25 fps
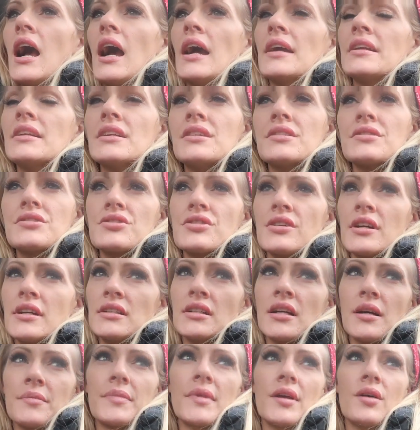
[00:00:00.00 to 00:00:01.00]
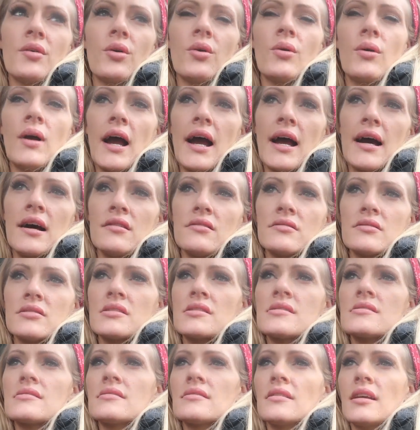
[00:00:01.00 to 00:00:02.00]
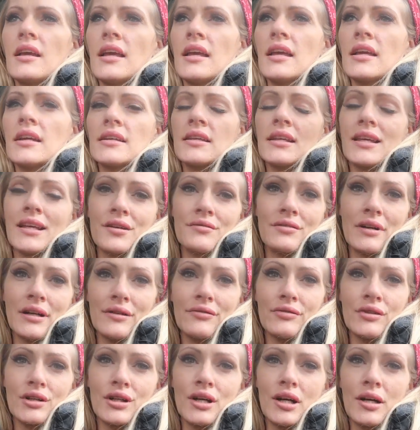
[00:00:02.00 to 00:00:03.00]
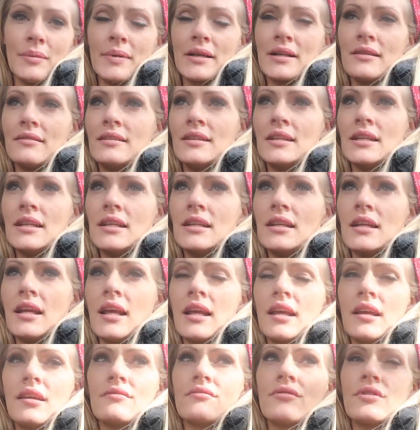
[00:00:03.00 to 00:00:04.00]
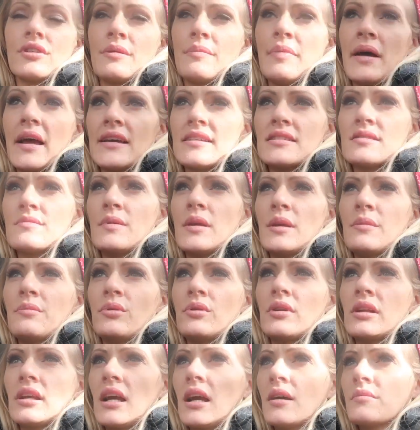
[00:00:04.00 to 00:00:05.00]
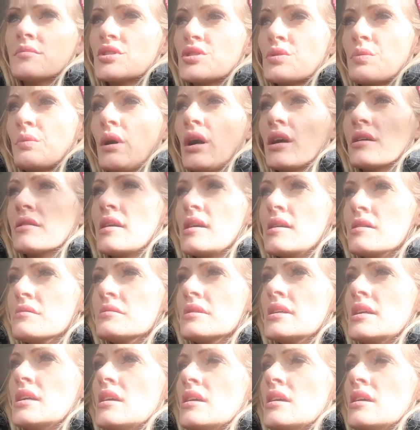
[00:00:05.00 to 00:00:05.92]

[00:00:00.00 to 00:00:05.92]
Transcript: I need to straighten up the whole house and get it ready for carpet cleaning and for the pest people to come tomorrow.